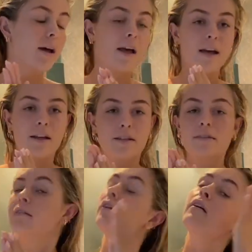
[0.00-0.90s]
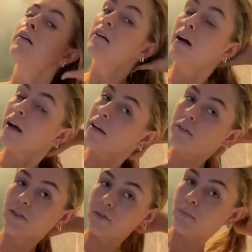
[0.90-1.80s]
And I
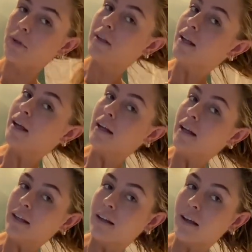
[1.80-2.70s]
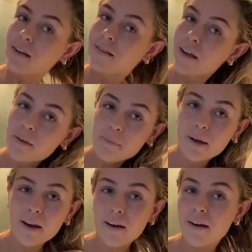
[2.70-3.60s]
just put that in like damp
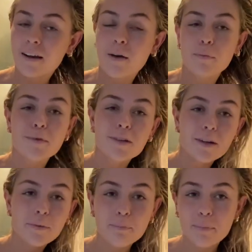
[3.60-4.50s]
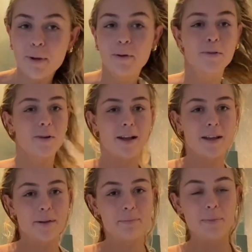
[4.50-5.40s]
hair, and now I'm just going to blow dry it.